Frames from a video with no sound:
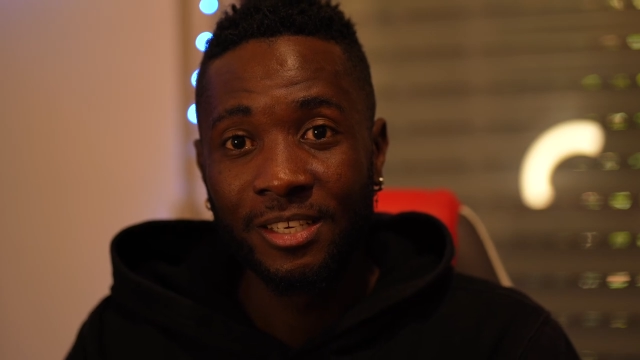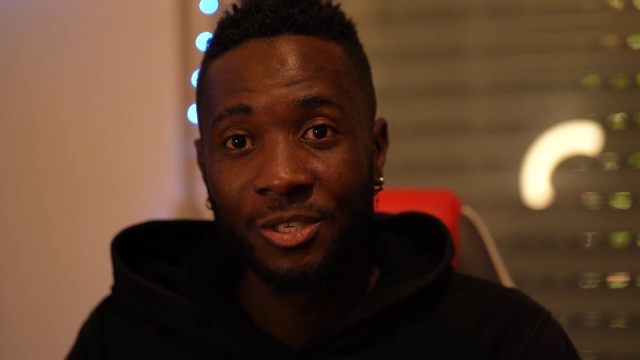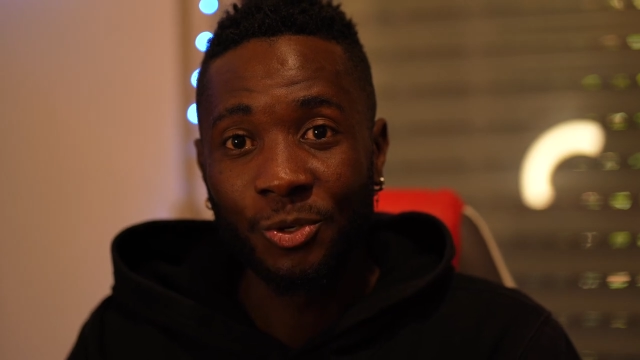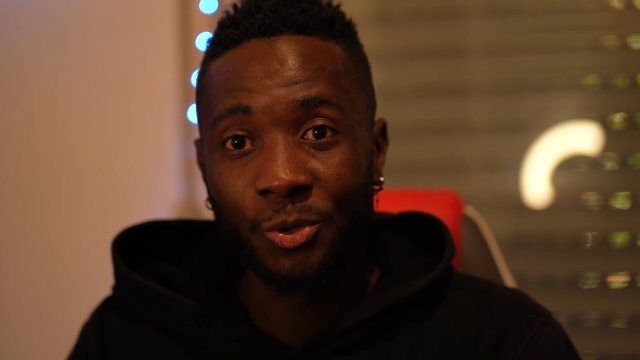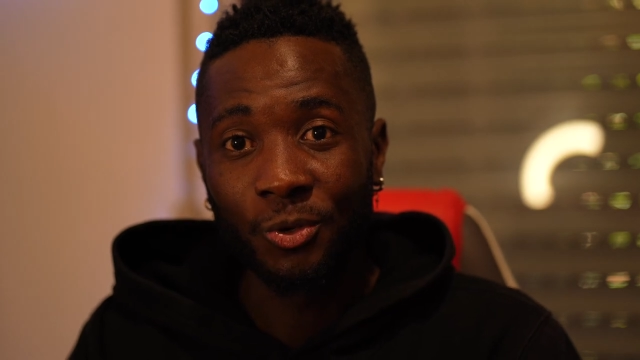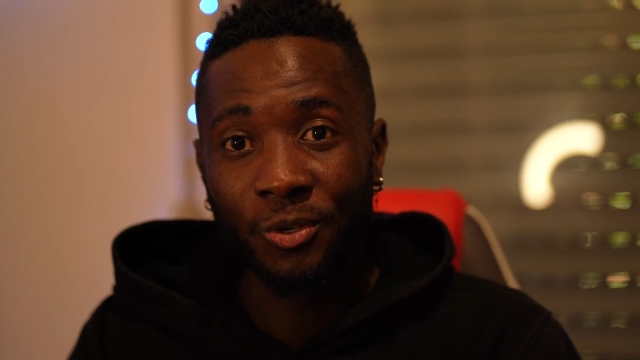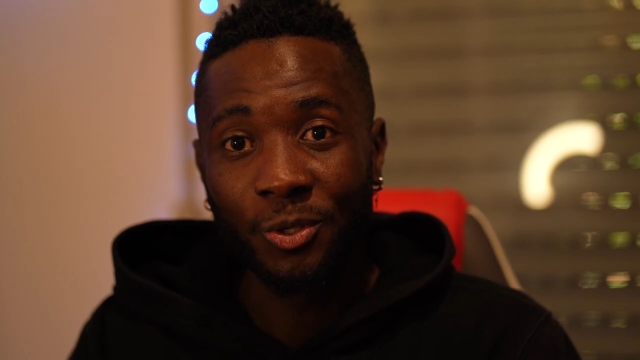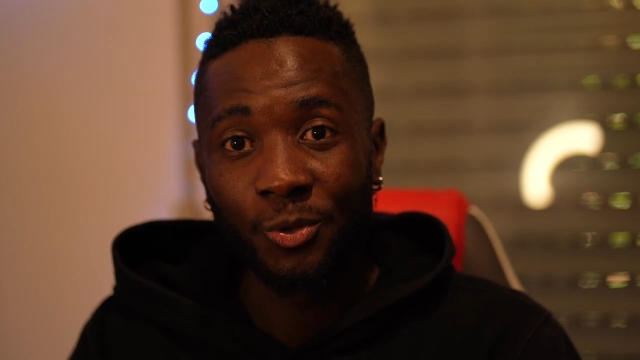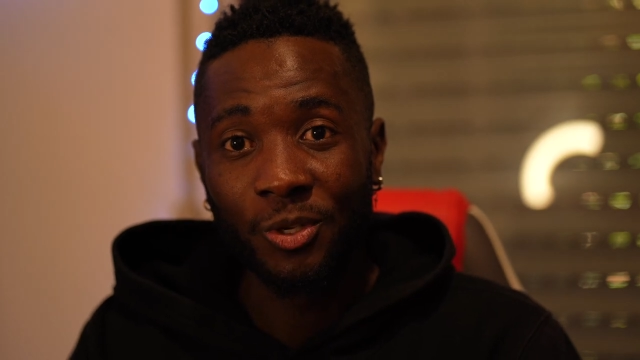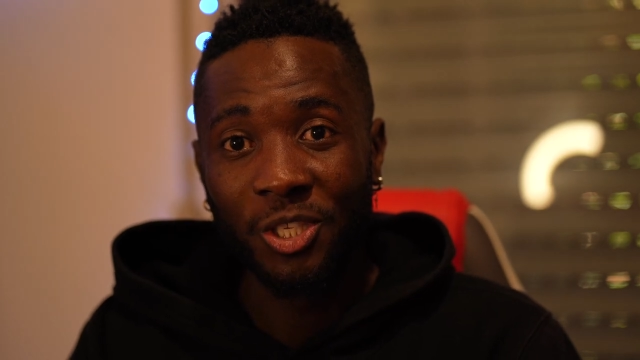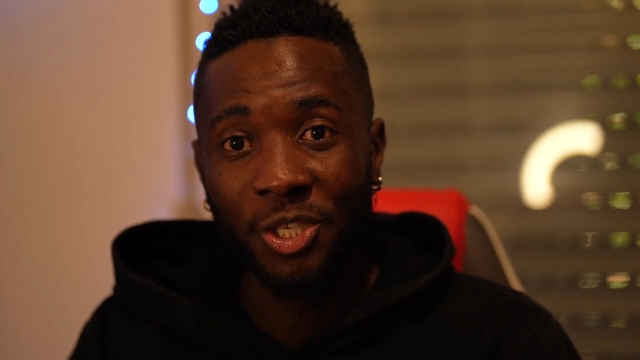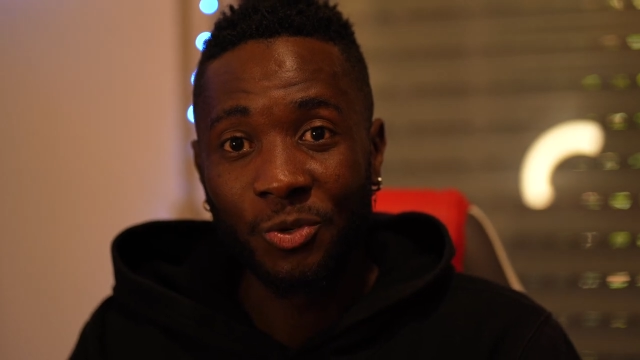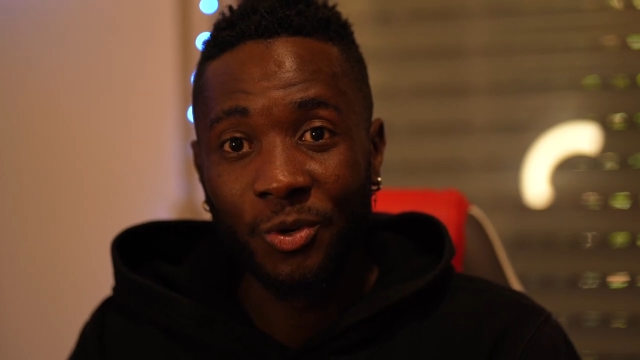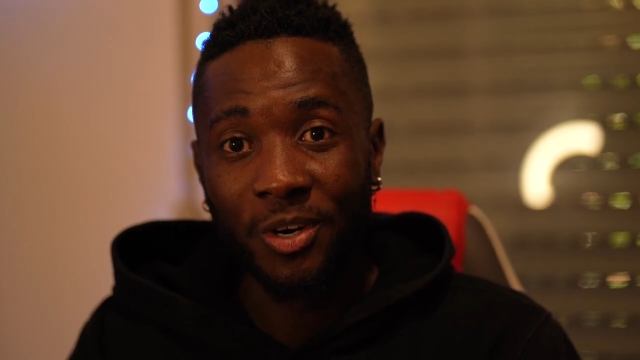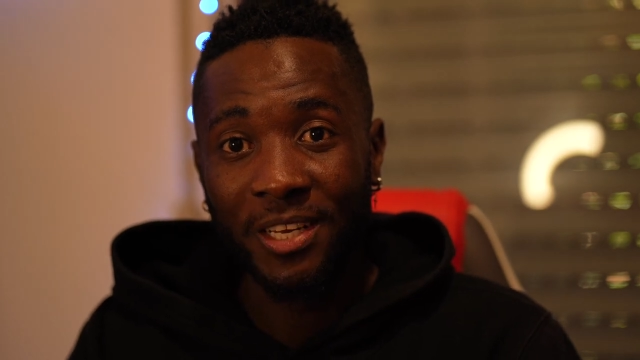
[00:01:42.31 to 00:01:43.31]
So on the
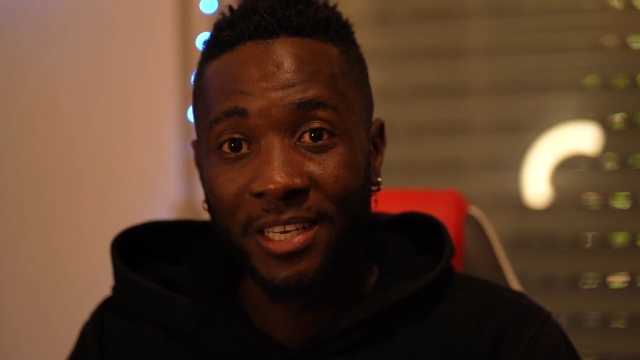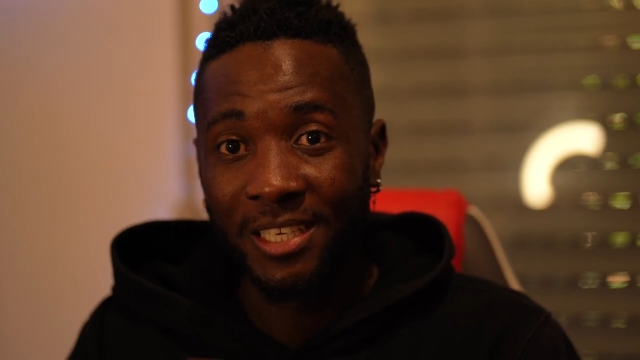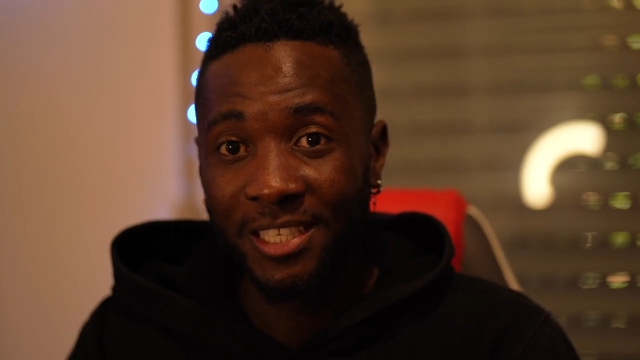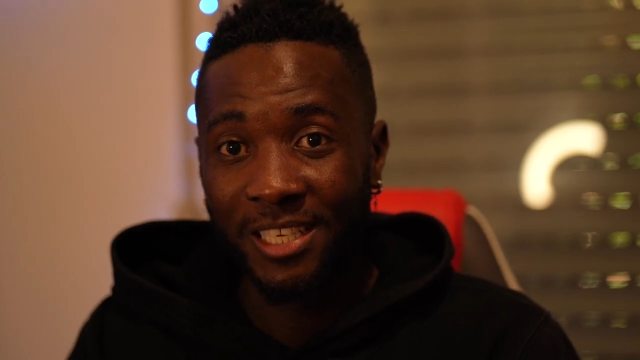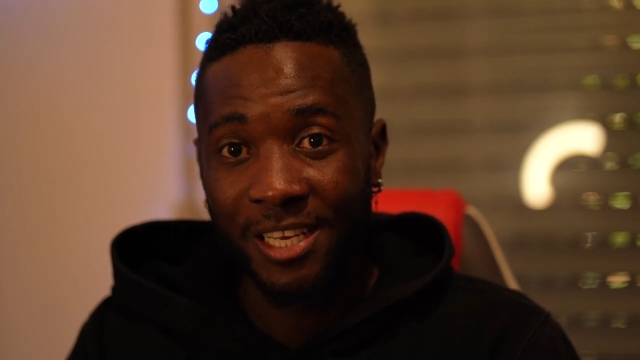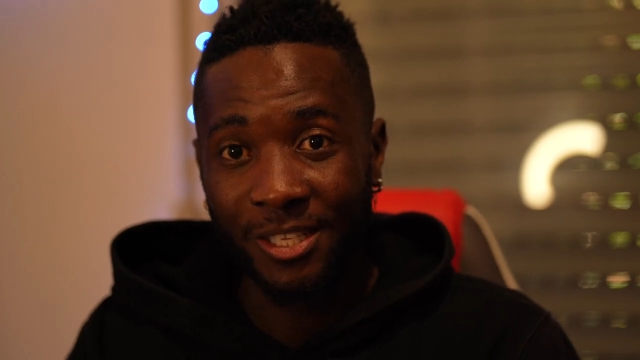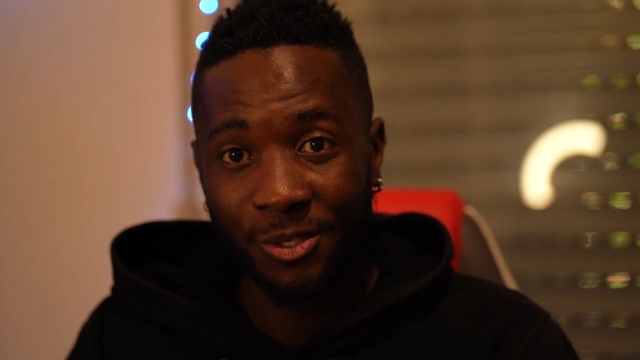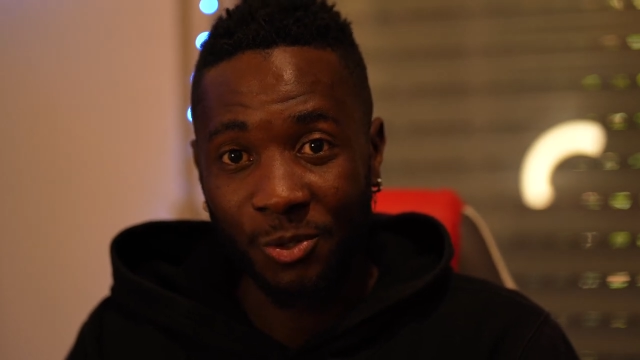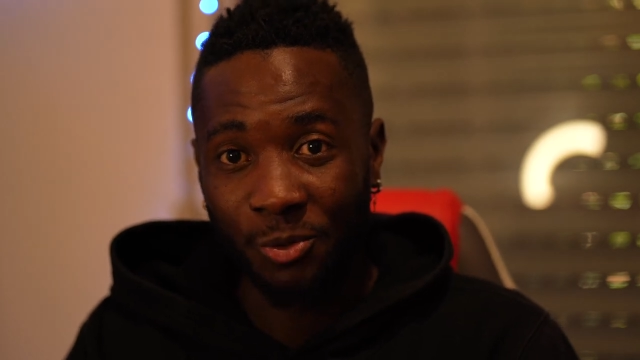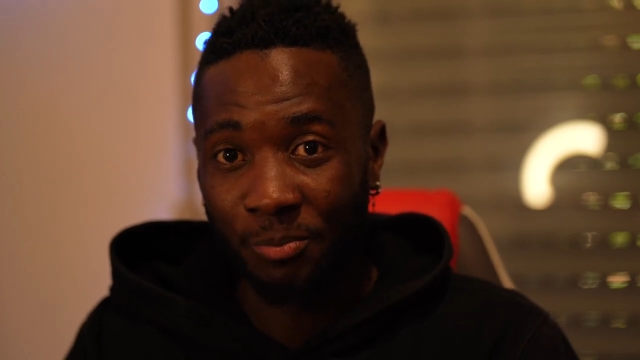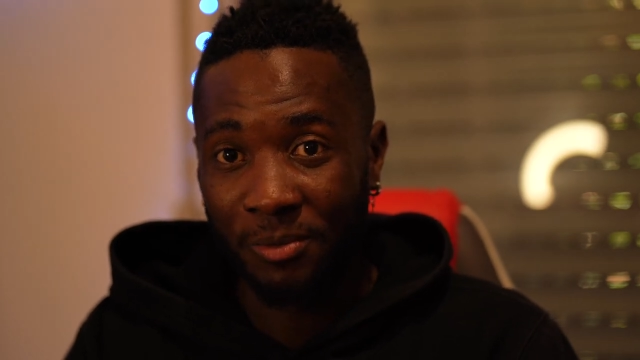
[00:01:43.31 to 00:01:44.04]
21, I decided to